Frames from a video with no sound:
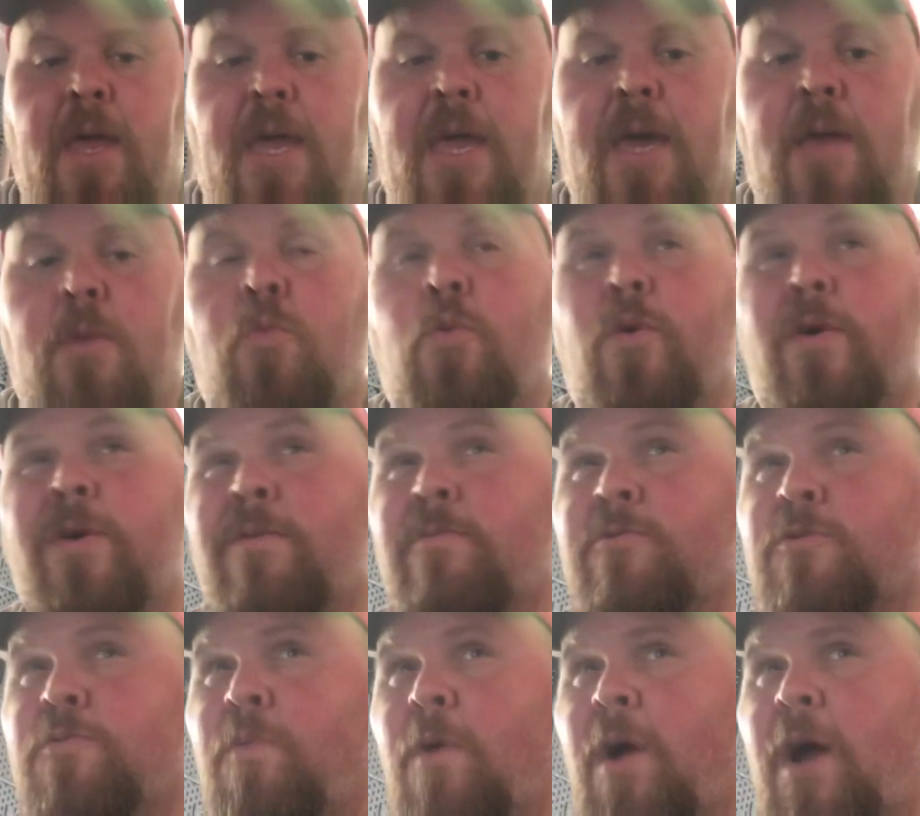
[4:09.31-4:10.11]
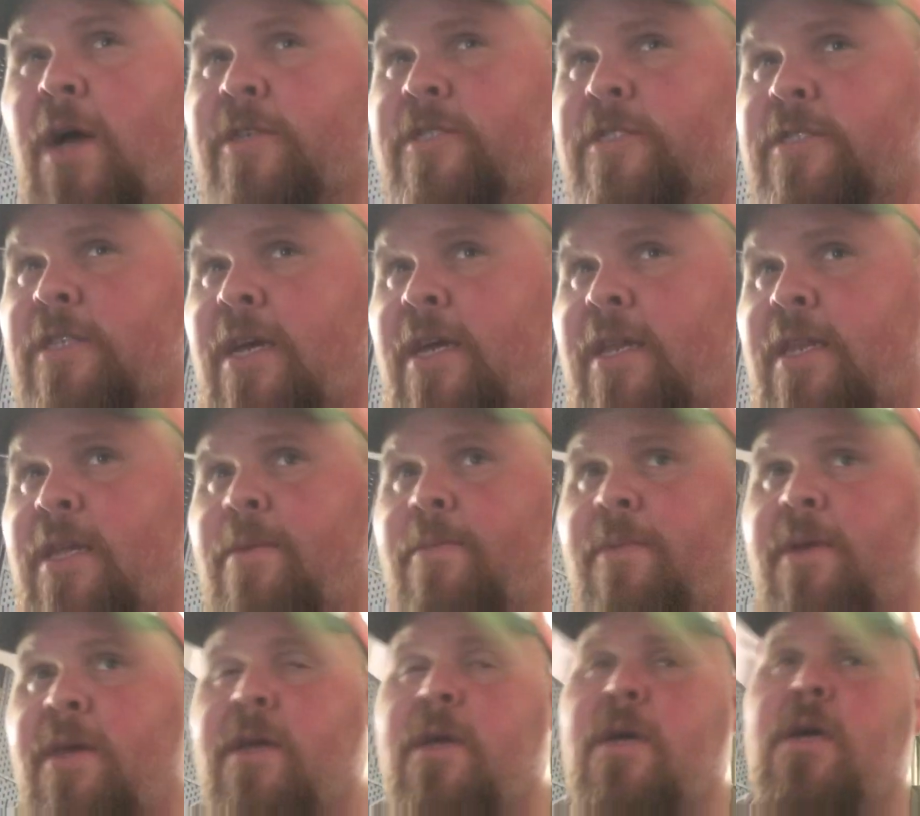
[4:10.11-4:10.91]
In Williams-Brice
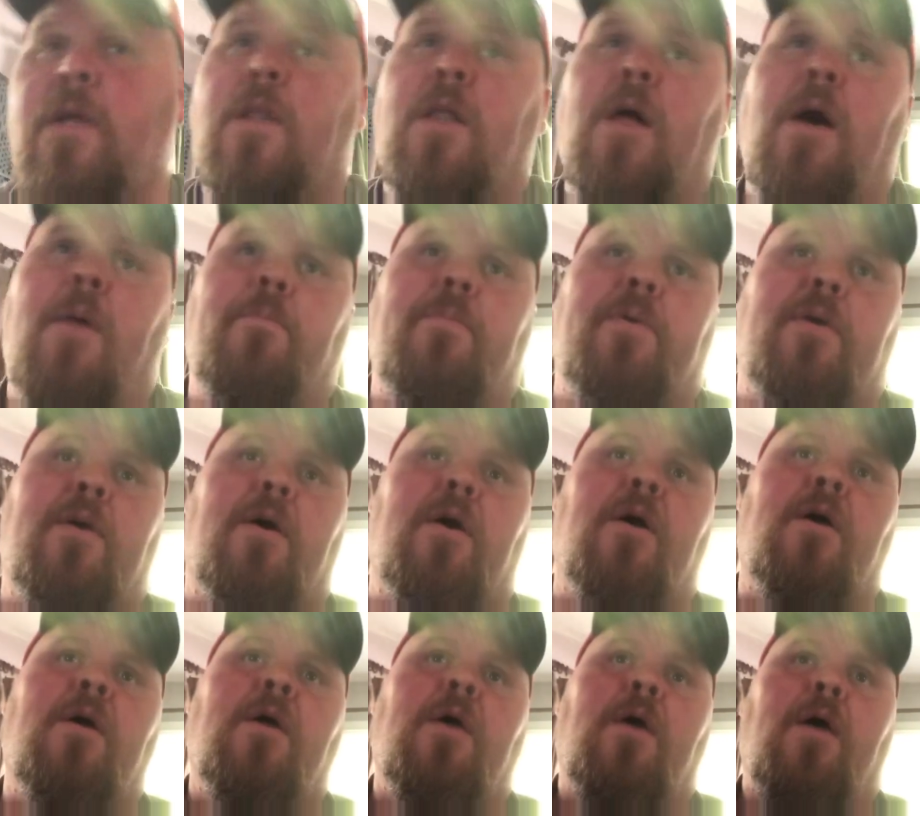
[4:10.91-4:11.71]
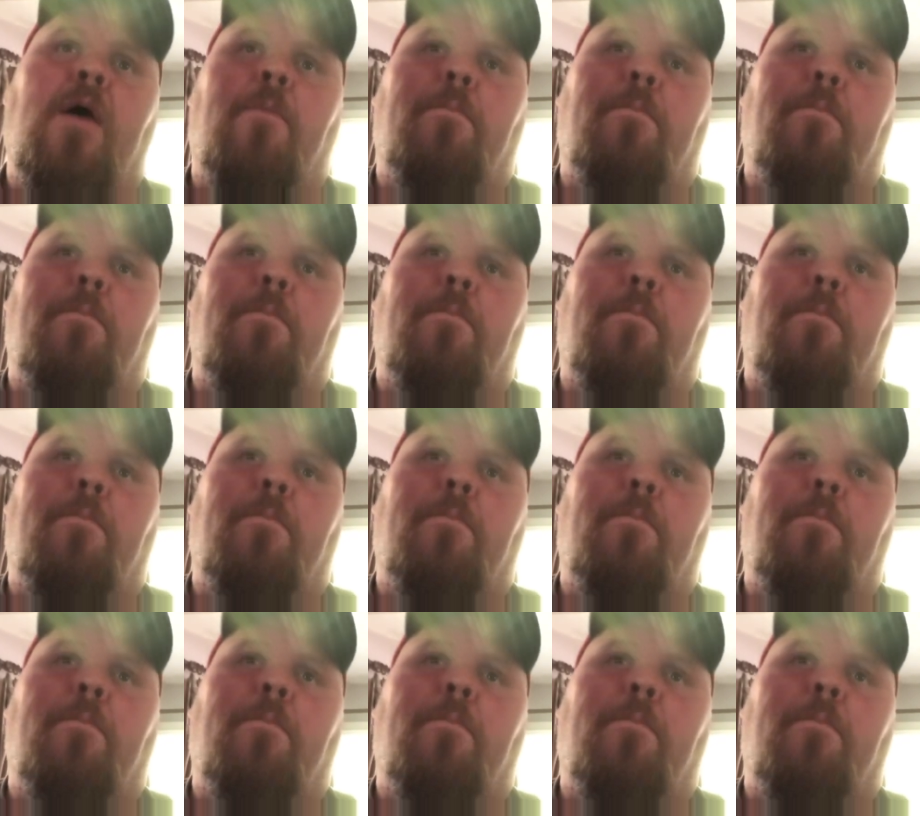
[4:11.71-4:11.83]
Stadium in Columbia,